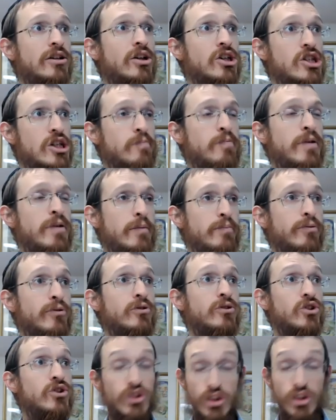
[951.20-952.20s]
to
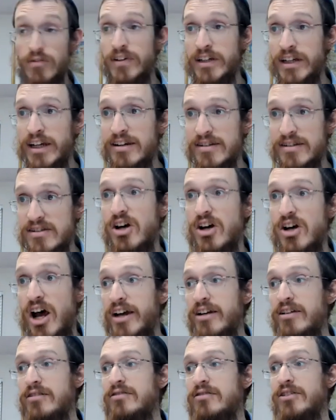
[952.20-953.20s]
people serving it as an
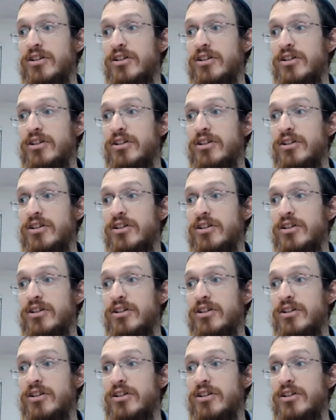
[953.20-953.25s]
idol?